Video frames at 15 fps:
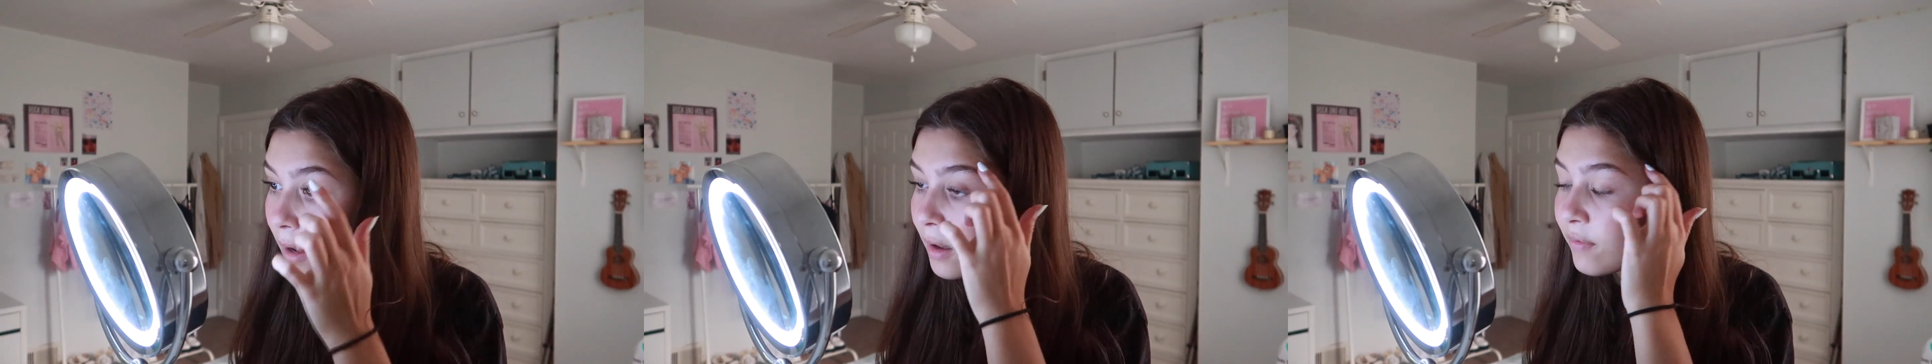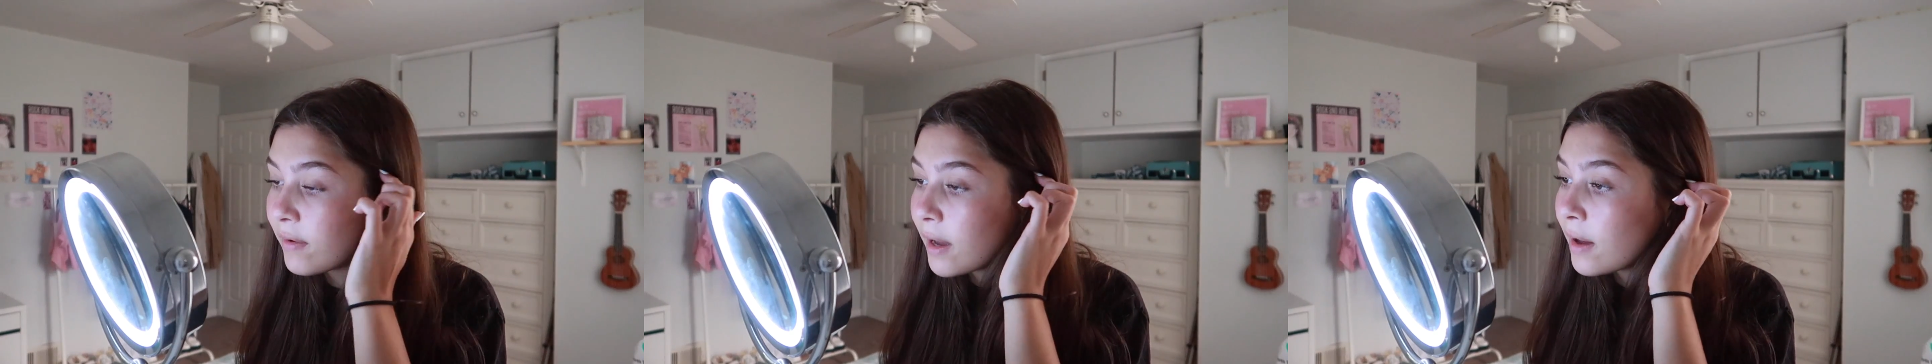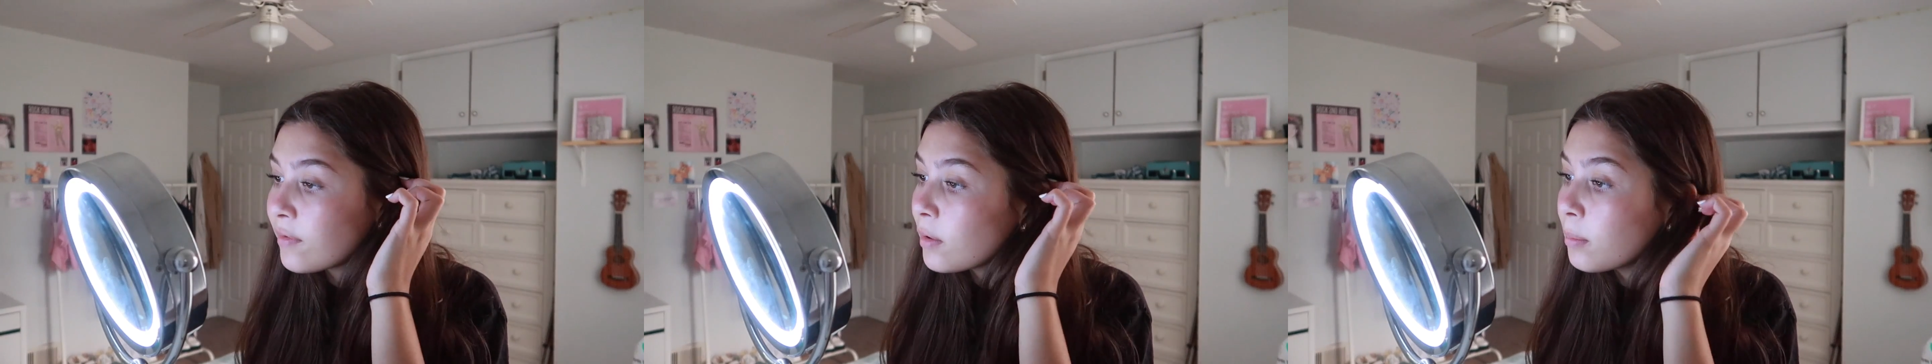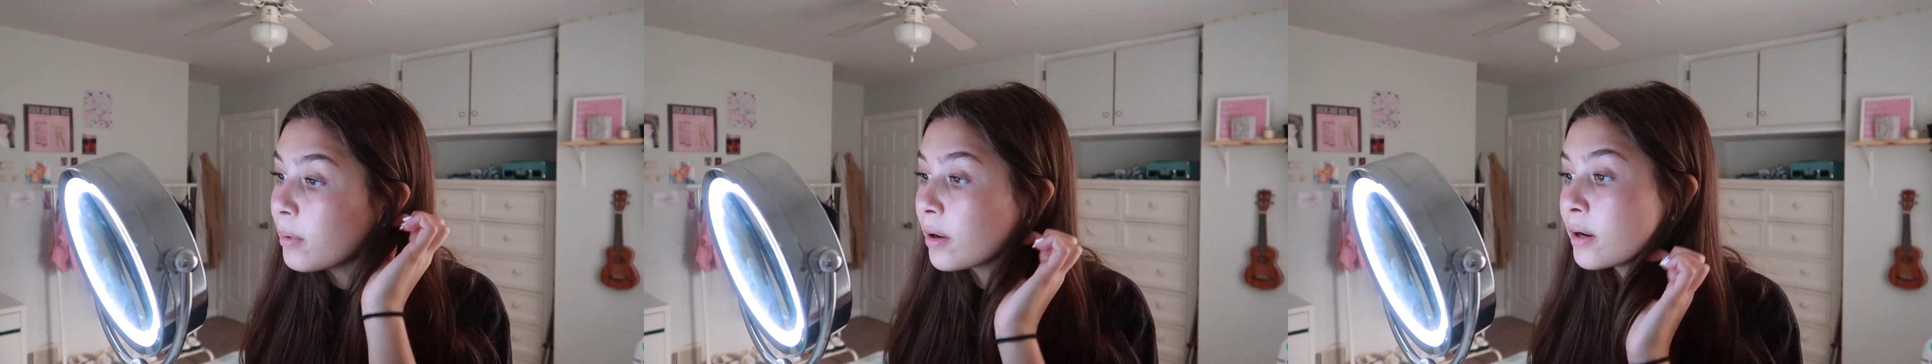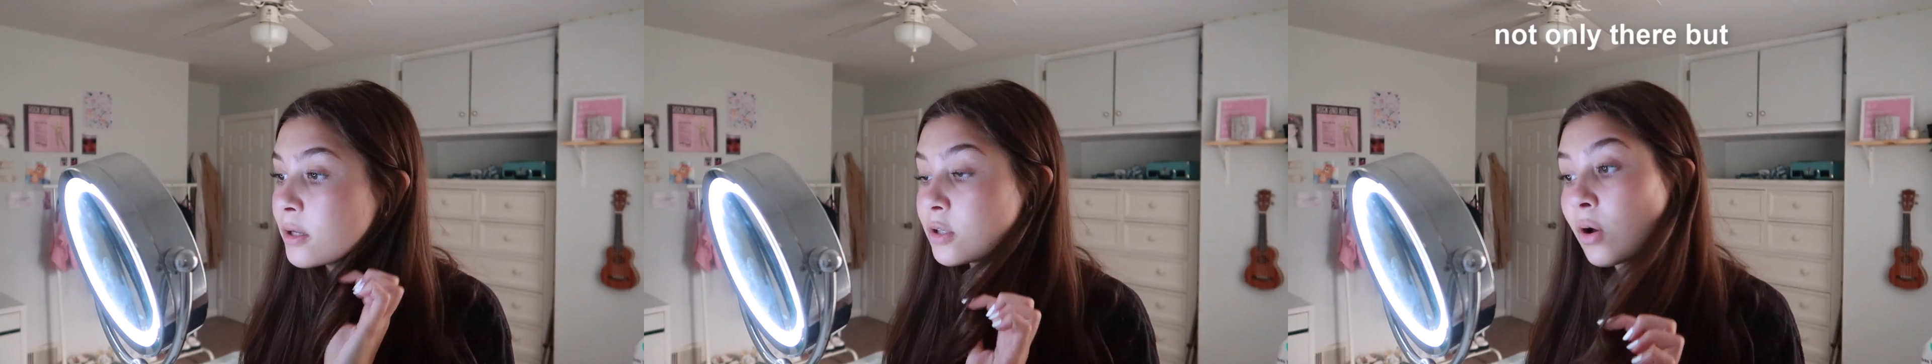if I ever
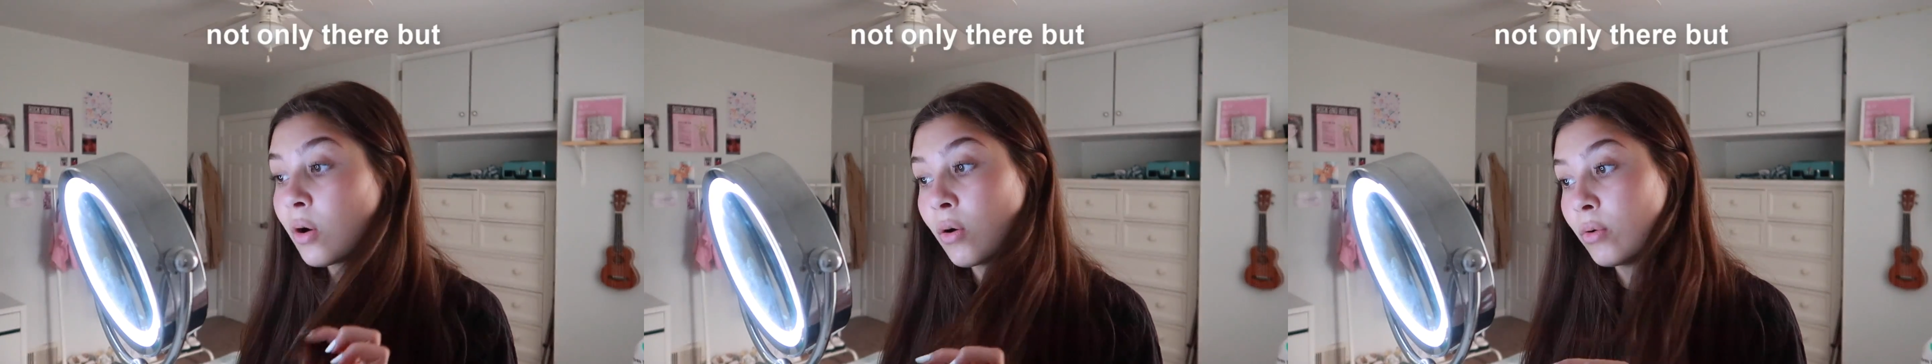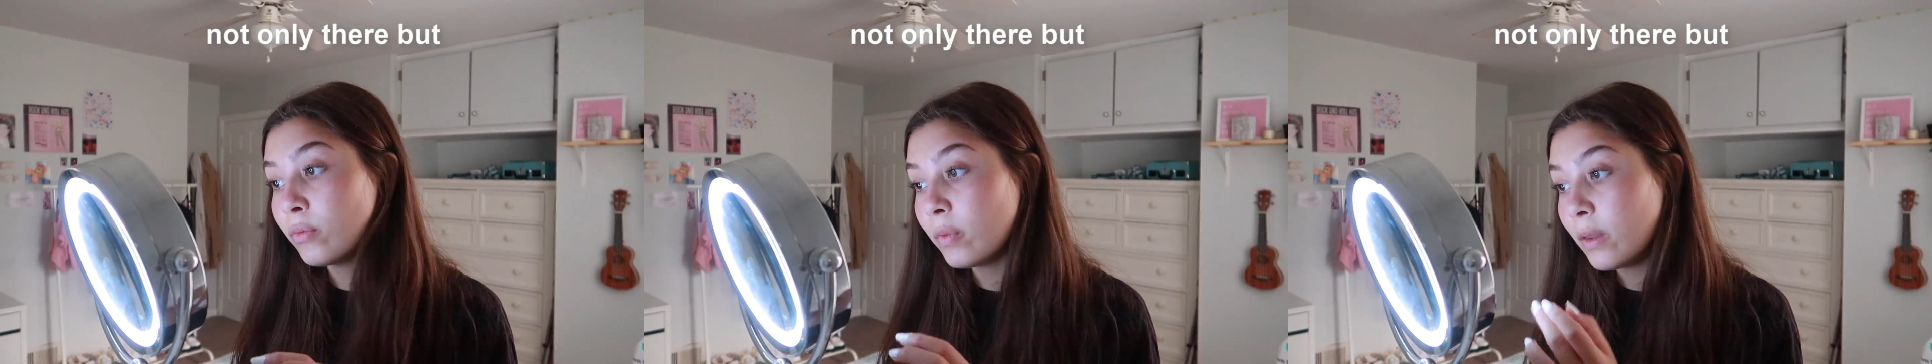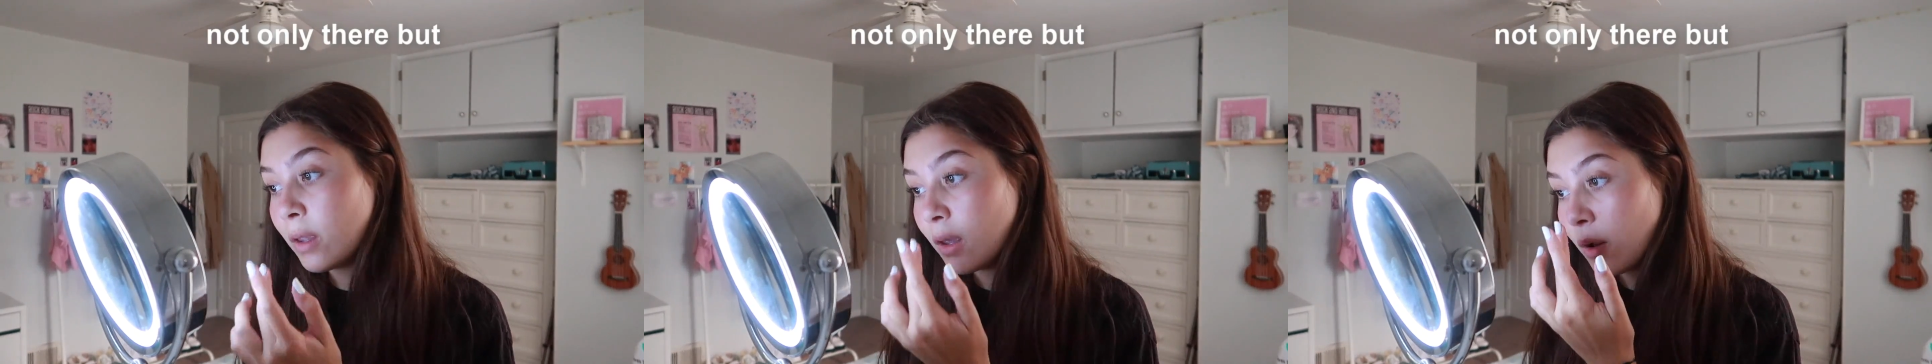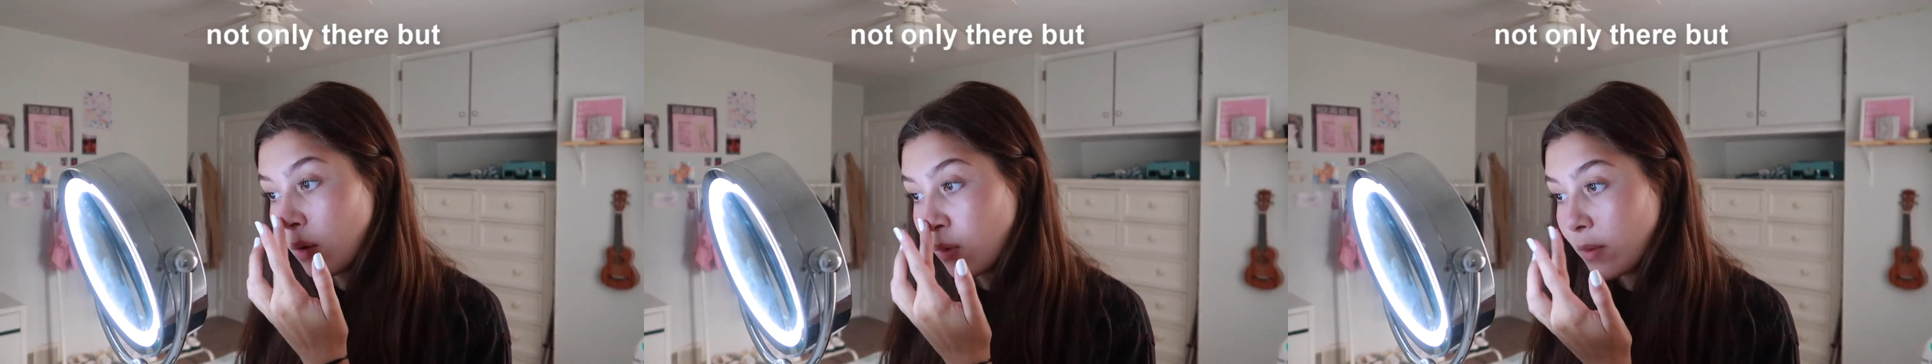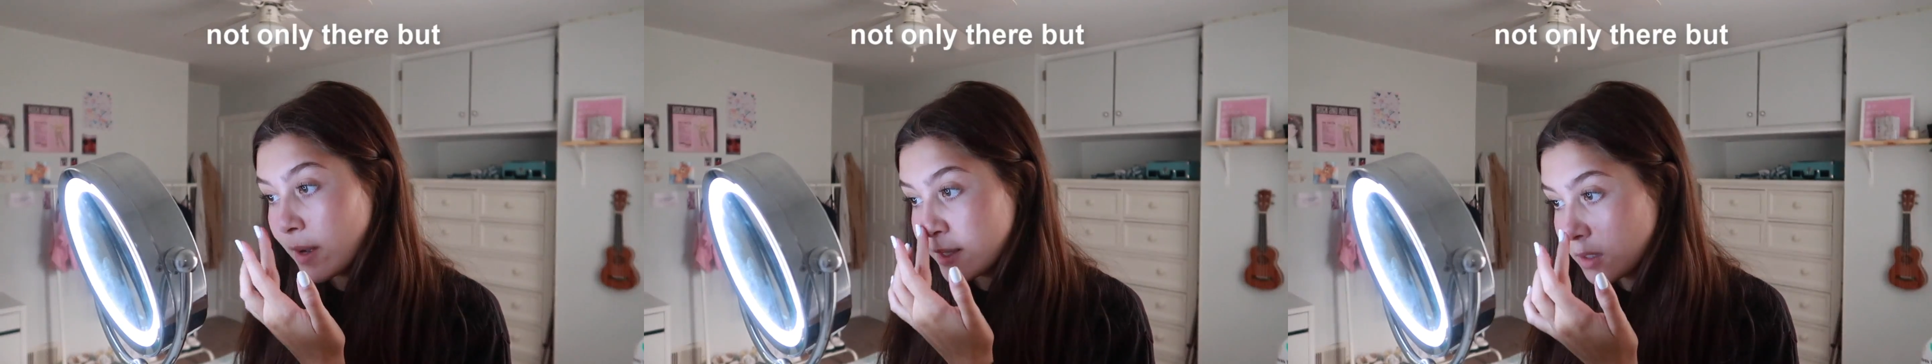burn, it's only
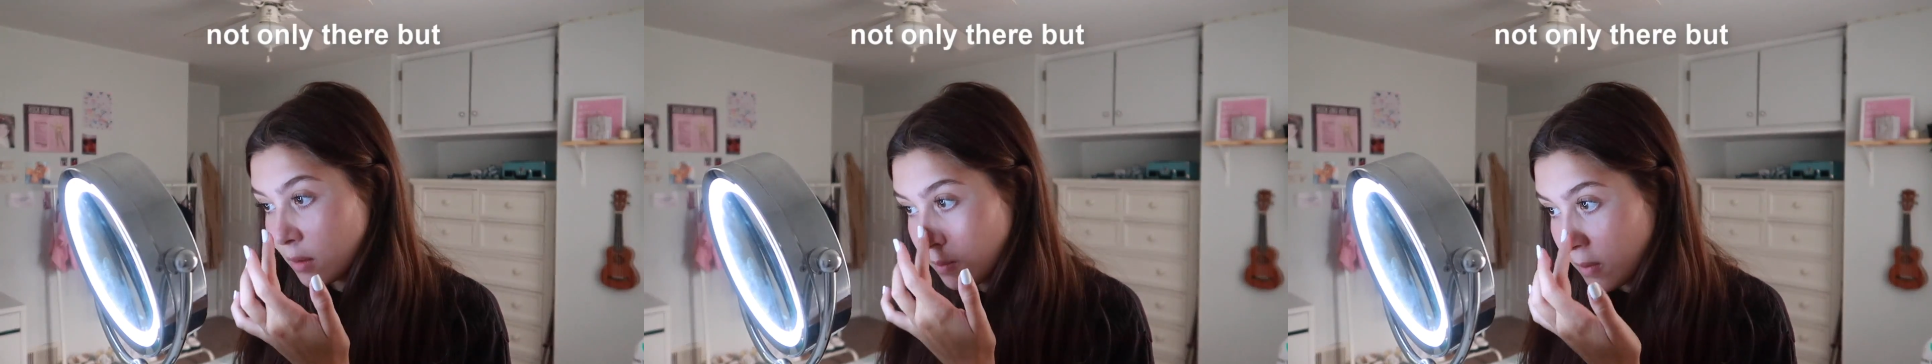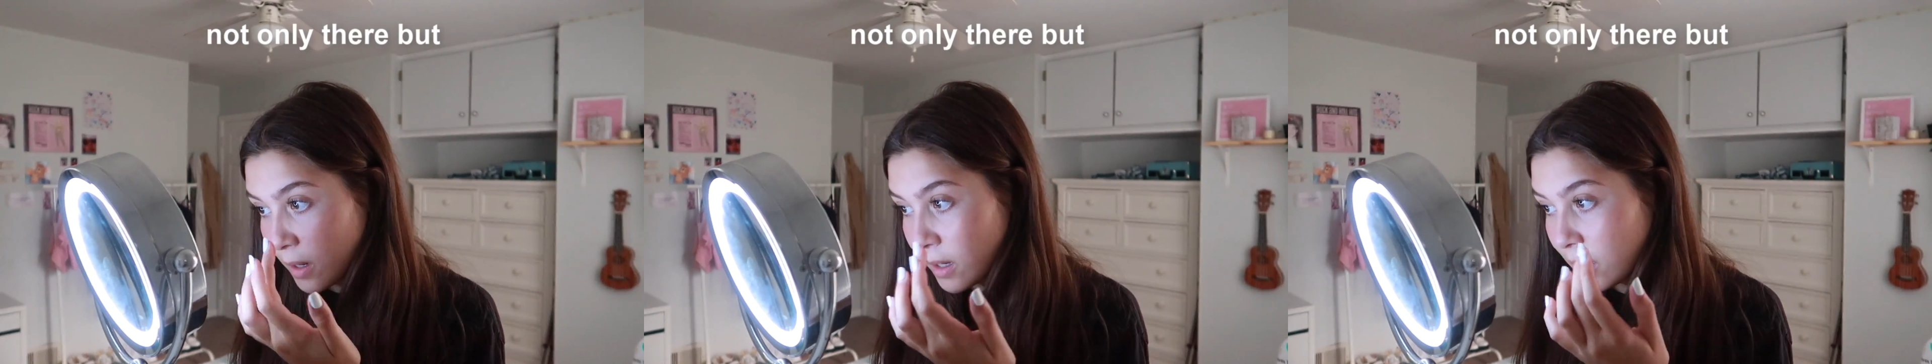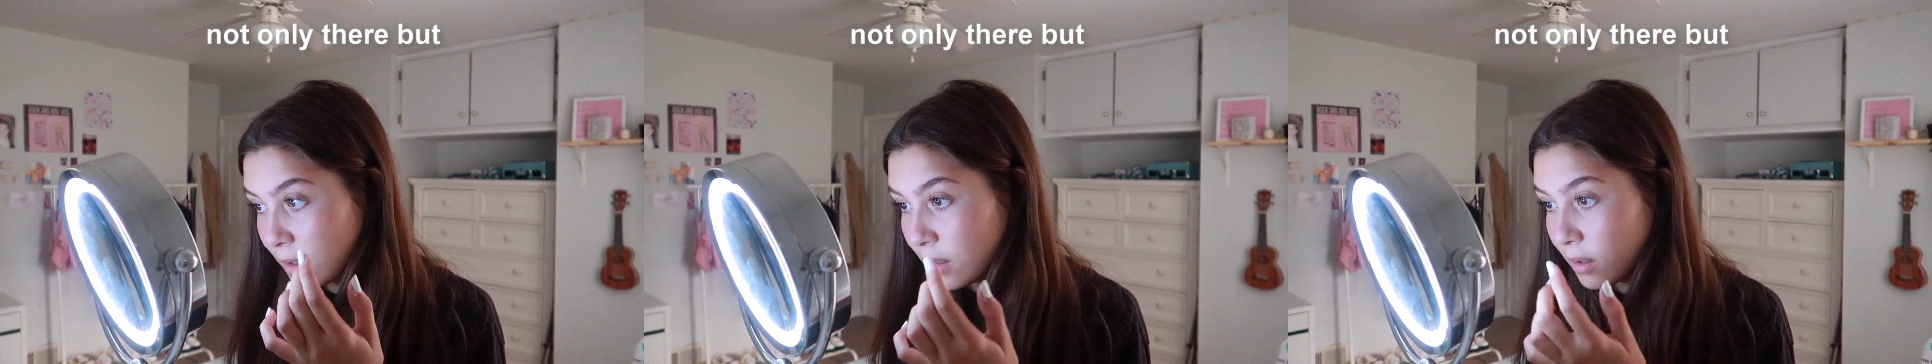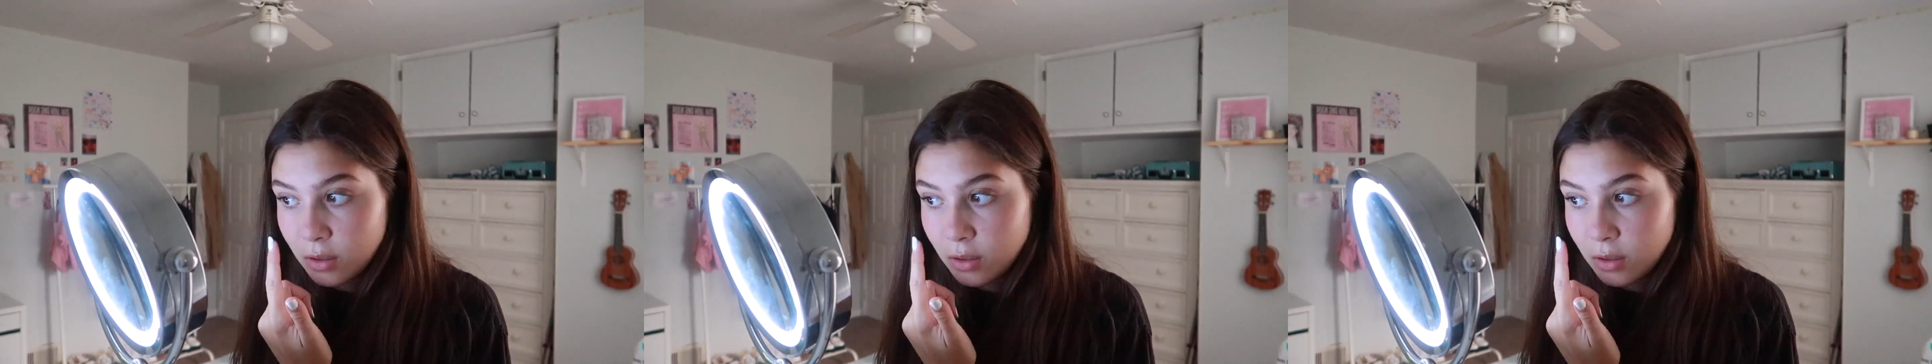always on my